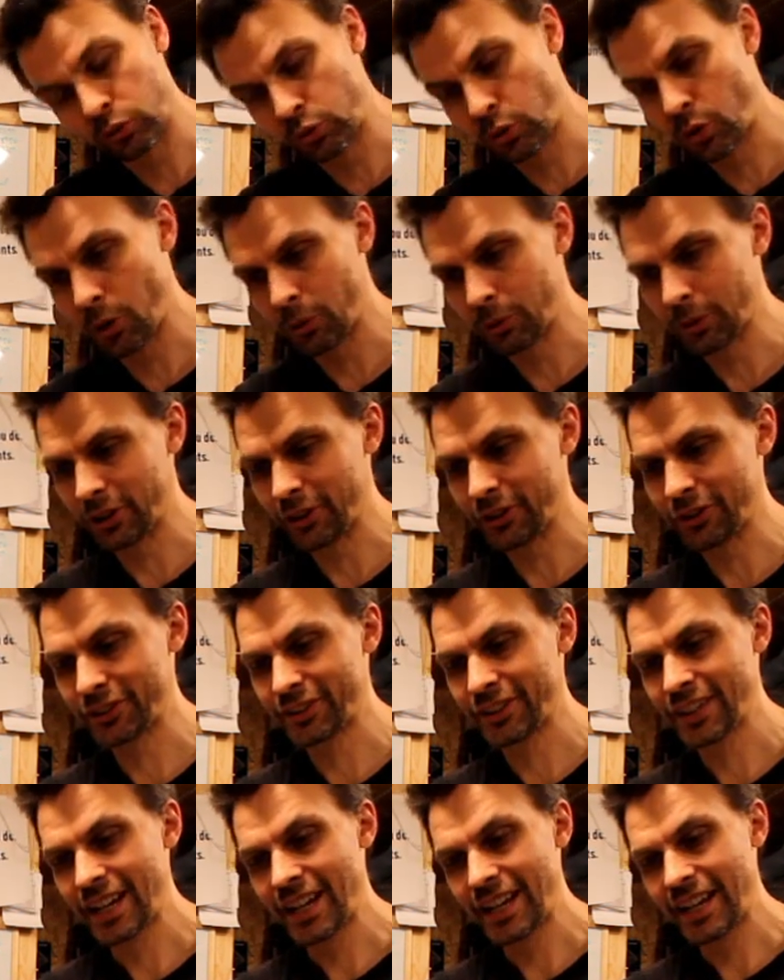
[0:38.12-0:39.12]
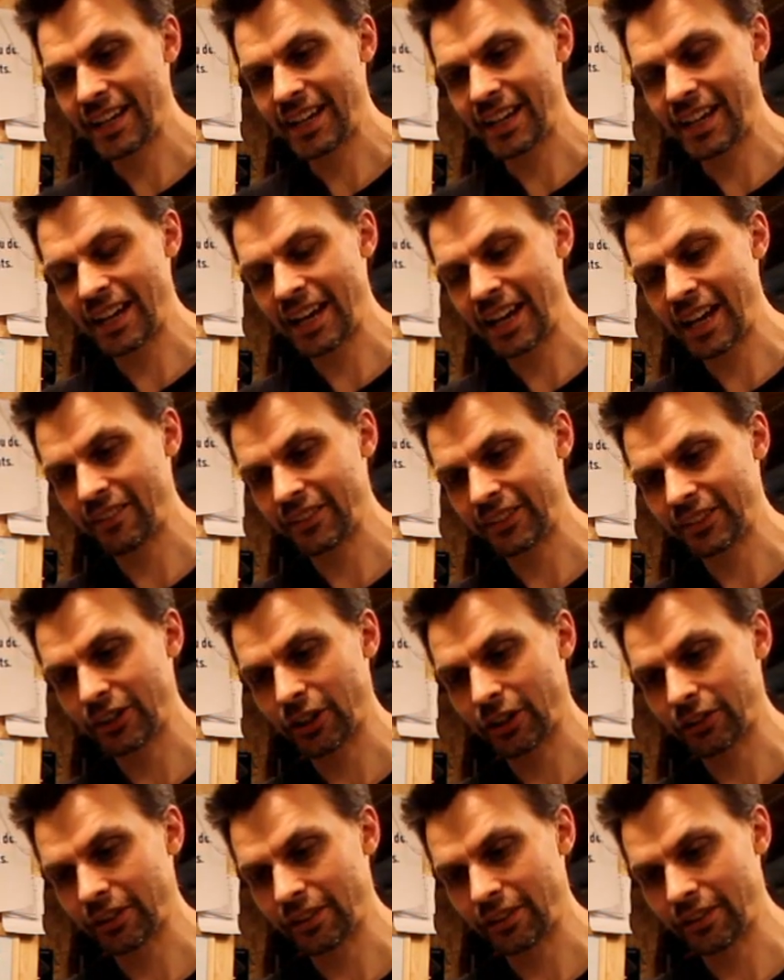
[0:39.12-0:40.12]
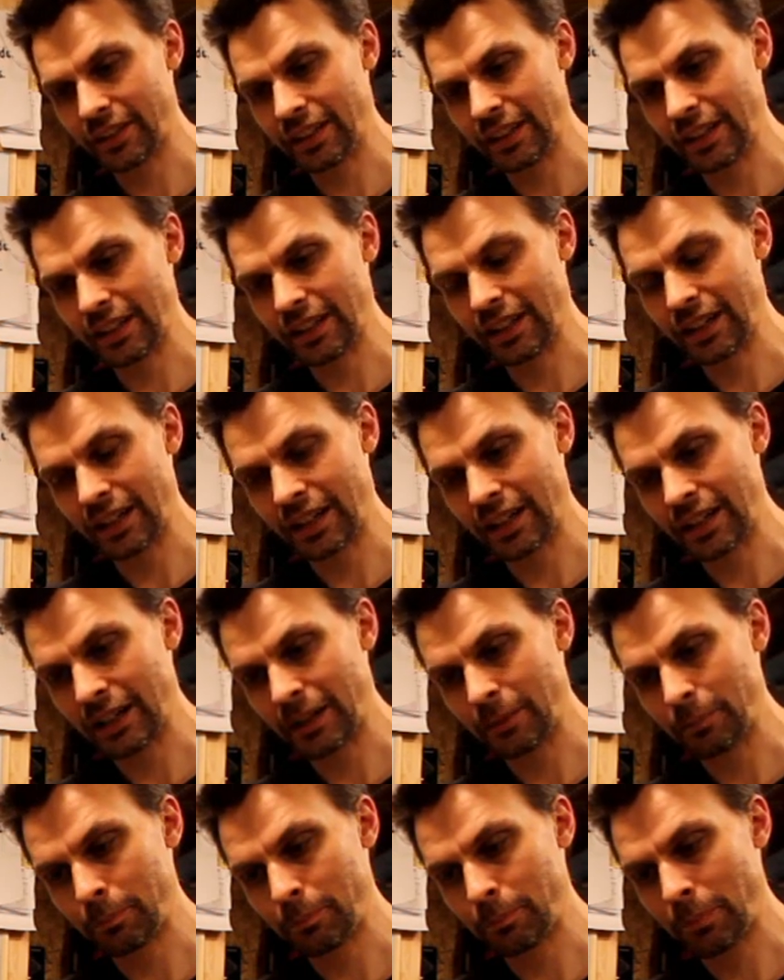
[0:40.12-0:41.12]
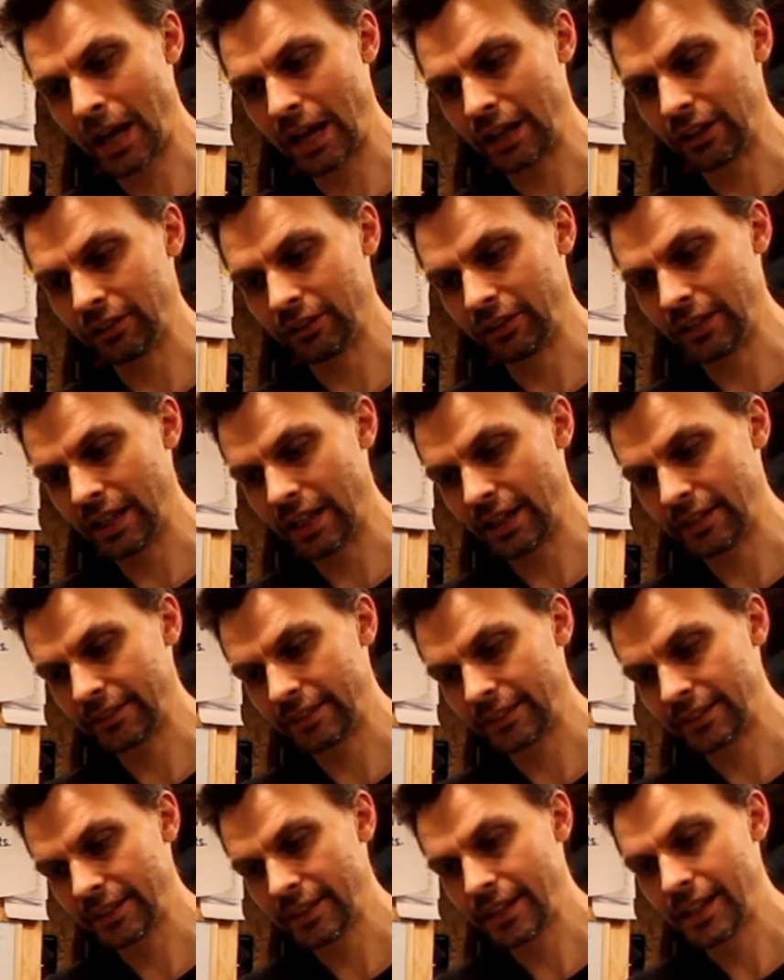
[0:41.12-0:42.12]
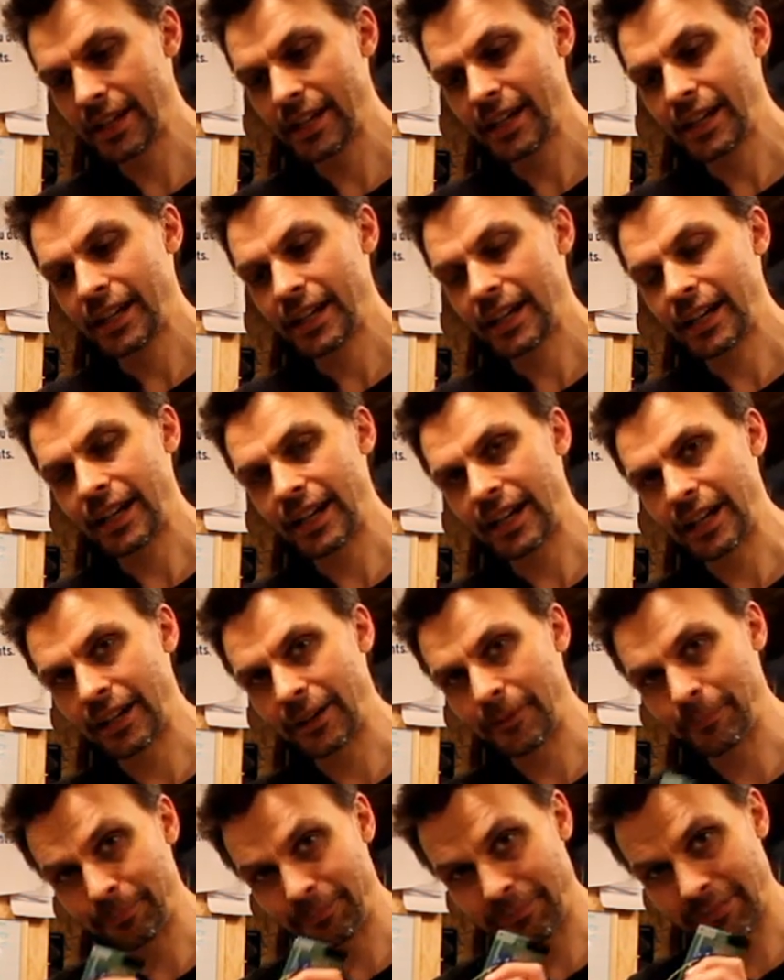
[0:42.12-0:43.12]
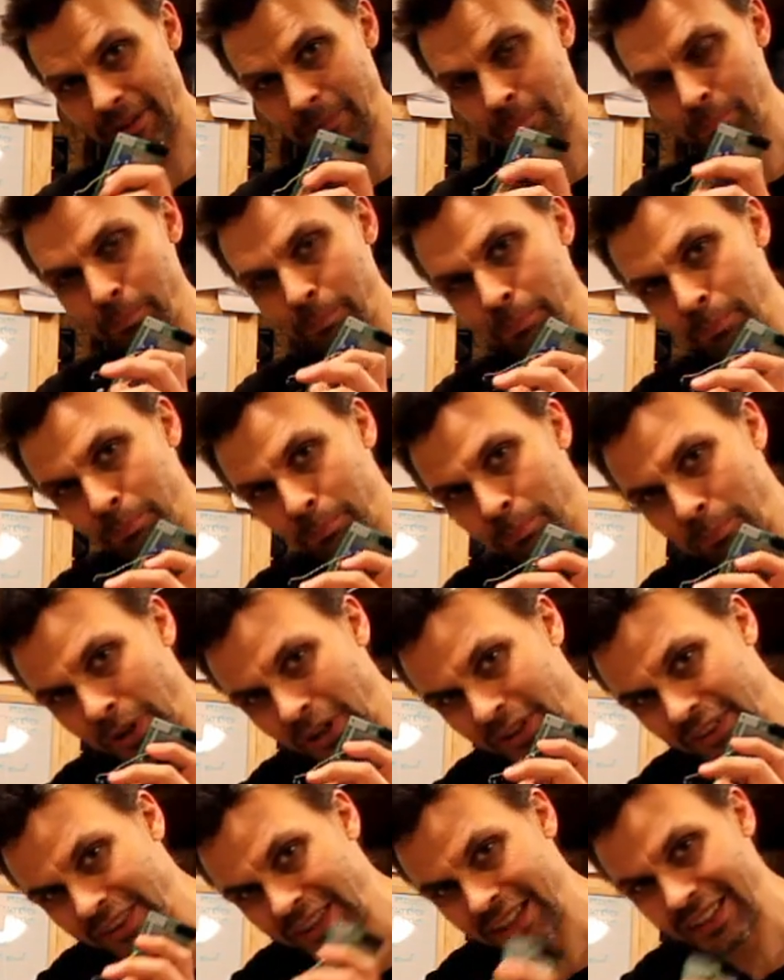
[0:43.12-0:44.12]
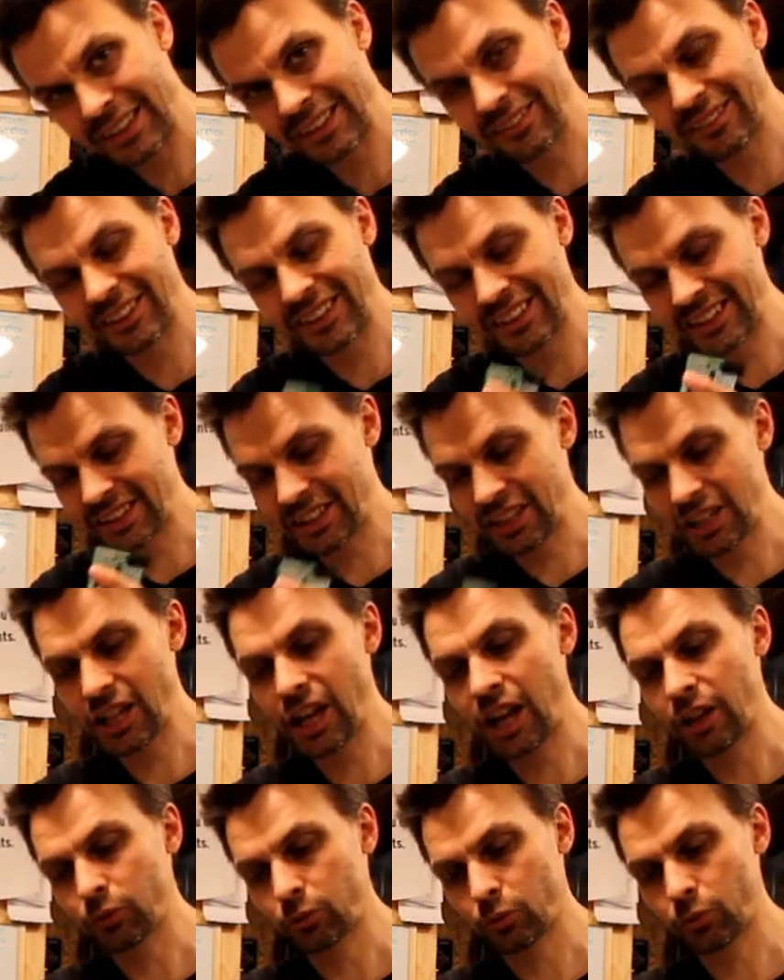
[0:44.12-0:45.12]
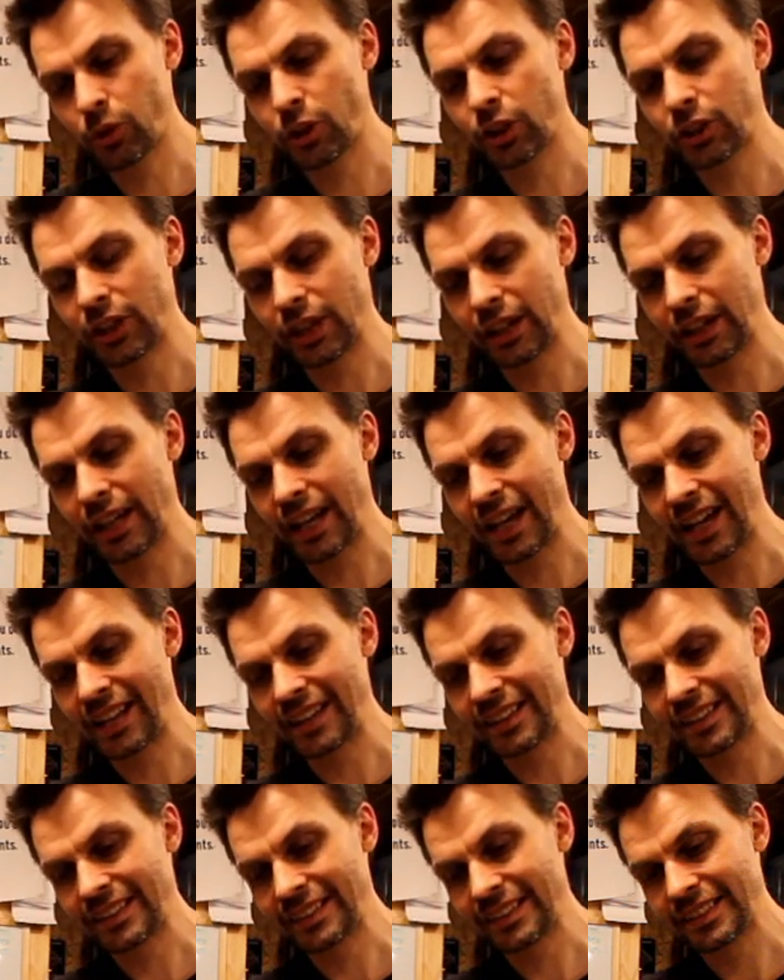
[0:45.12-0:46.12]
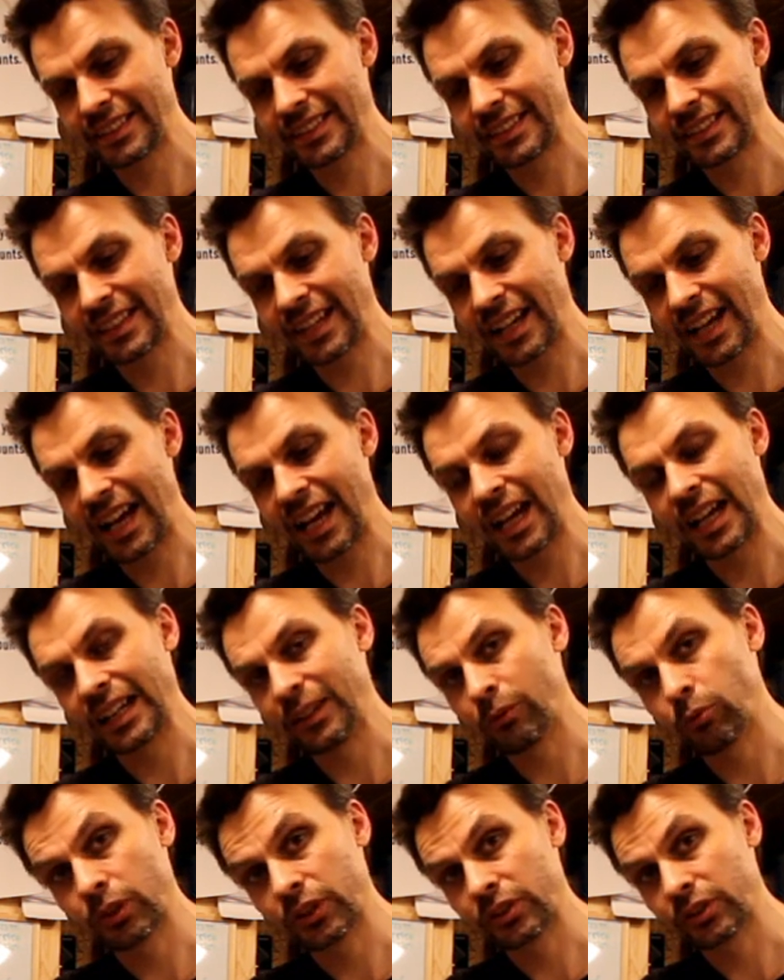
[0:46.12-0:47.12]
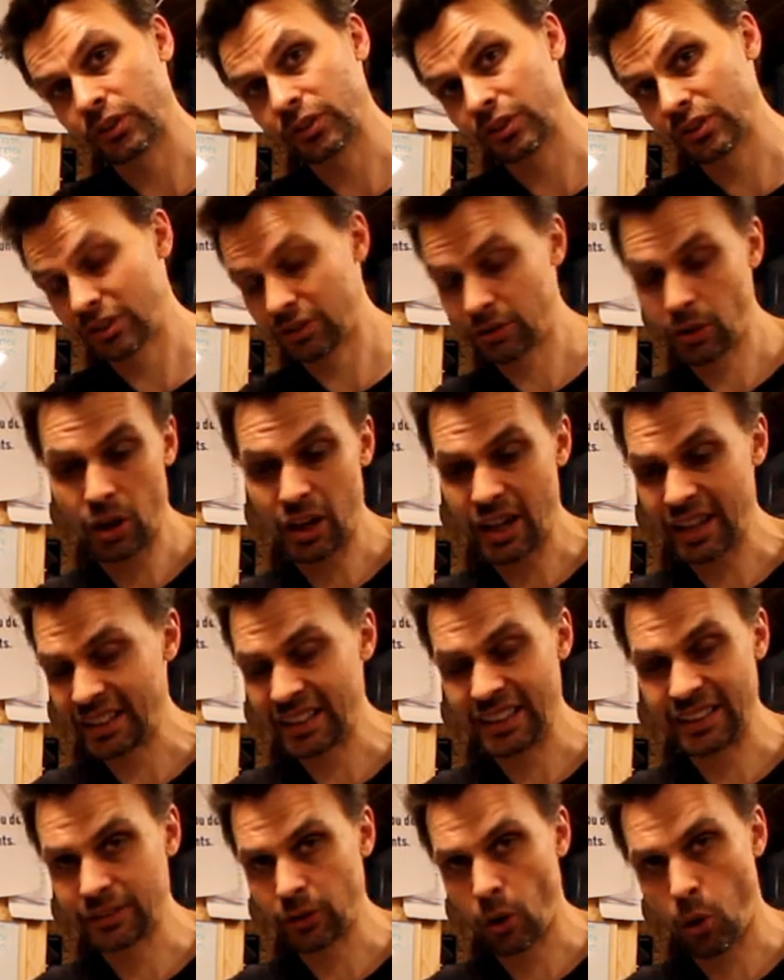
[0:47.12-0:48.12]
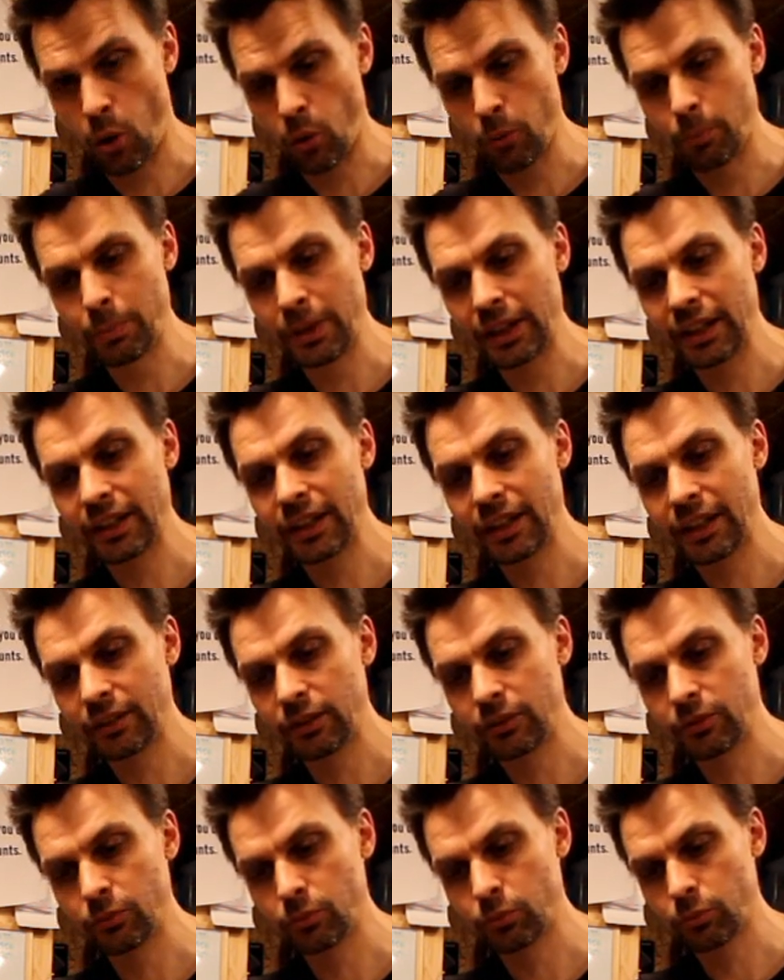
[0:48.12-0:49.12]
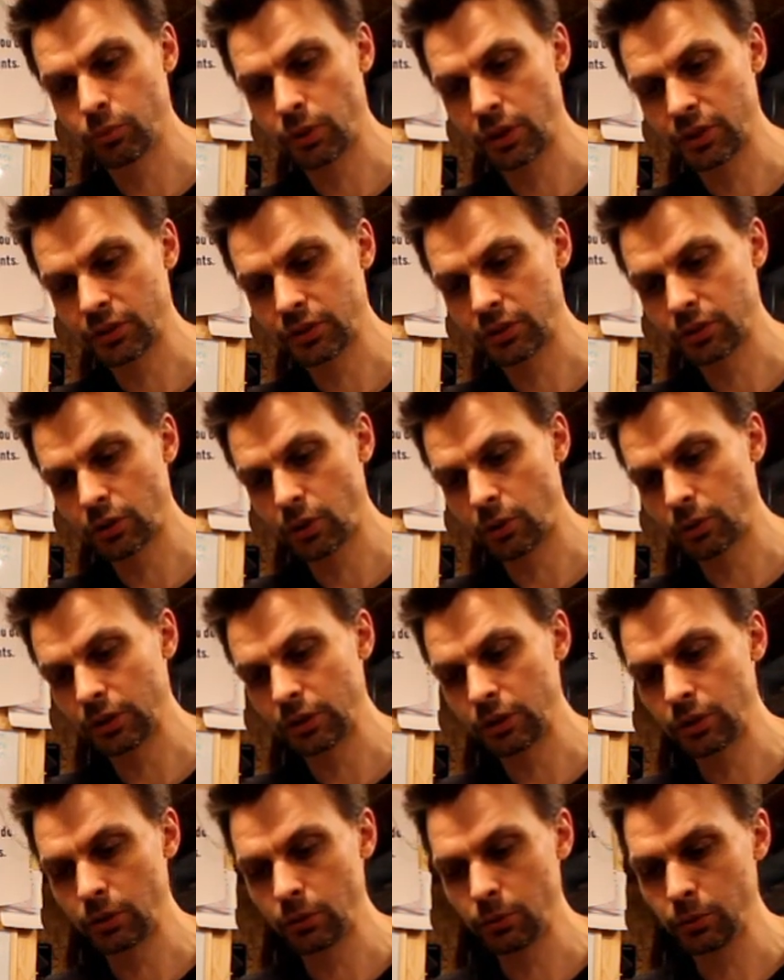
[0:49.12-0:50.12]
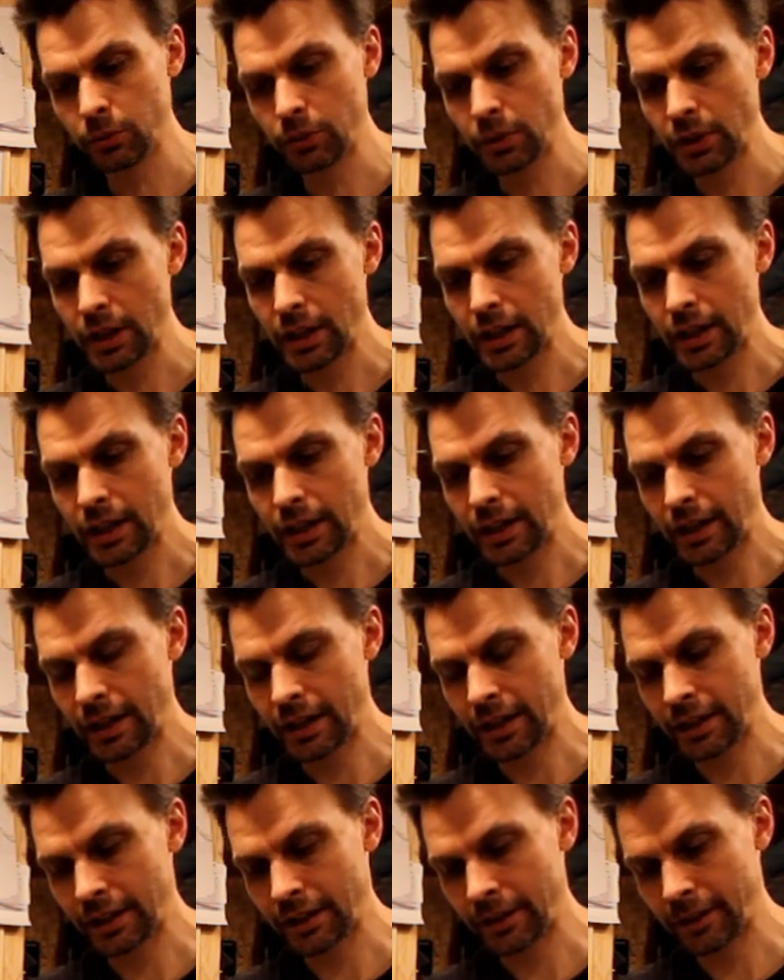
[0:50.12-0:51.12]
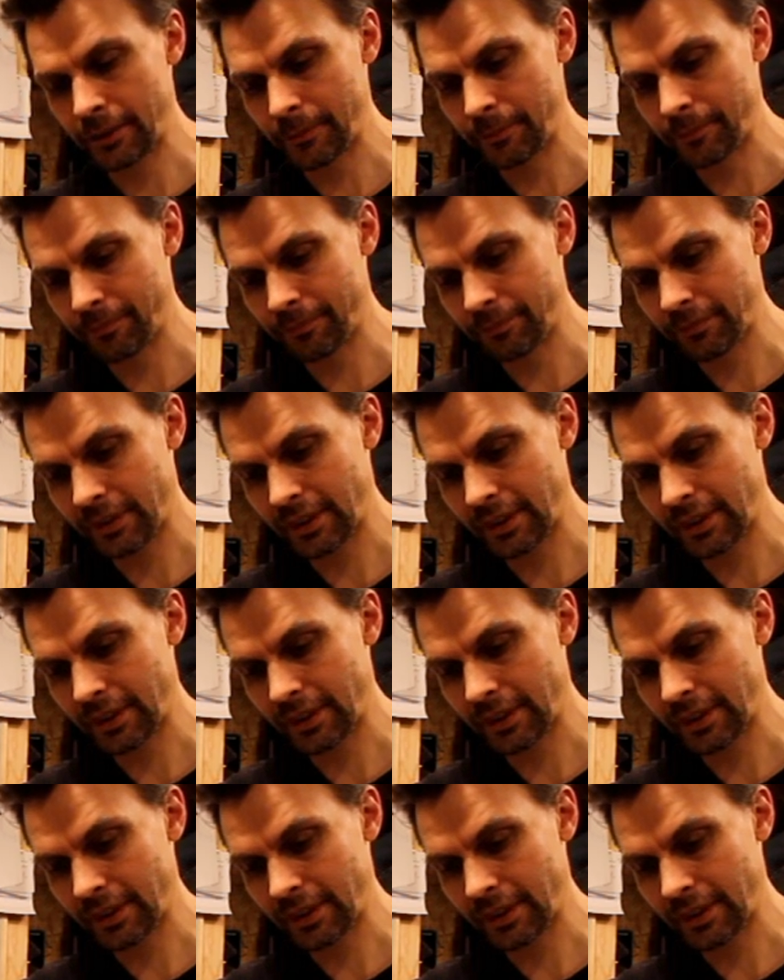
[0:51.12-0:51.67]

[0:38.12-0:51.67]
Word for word: controllers uh, haven't gotten the uh, panel yet. Um, but this one is not working as I was at least hoping it was going to. Um,